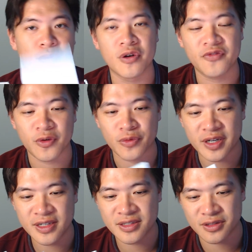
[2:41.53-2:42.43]
worth a
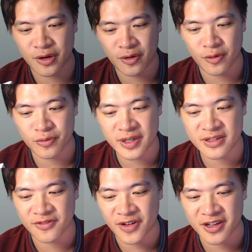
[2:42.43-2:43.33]
read. So read
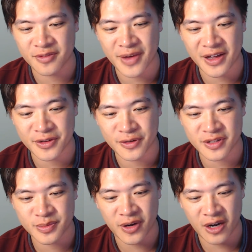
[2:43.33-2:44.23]
the fucking manual.
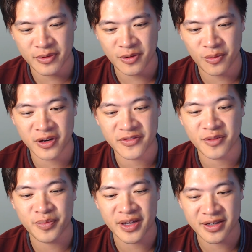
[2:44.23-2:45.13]
It's probably one of the
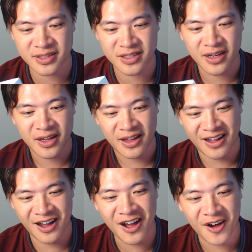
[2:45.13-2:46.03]
biggest
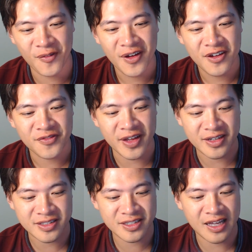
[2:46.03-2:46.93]

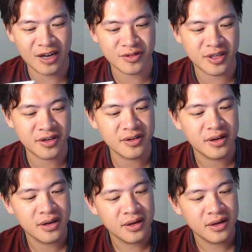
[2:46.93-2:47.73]
things out there.